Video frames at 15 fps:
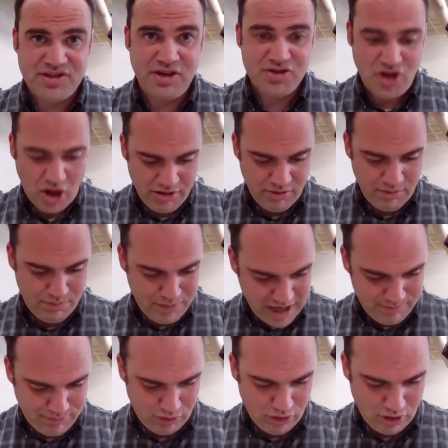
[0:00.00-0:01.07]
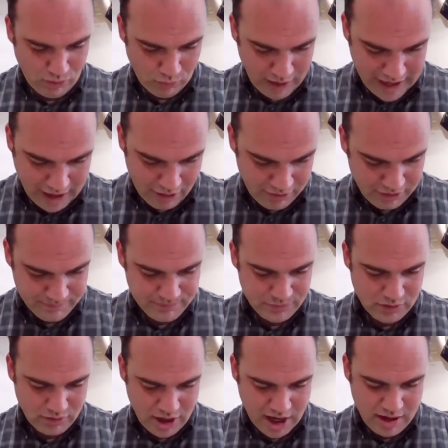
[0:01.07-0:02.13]
There's other people around,
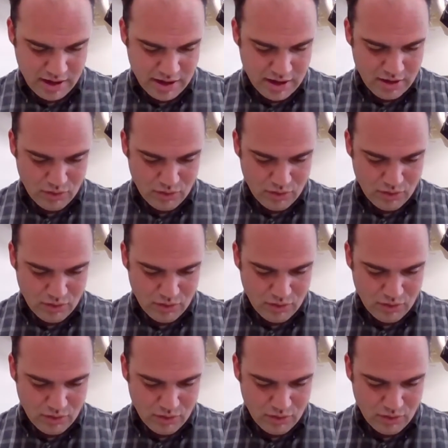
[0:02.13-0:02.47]
okay?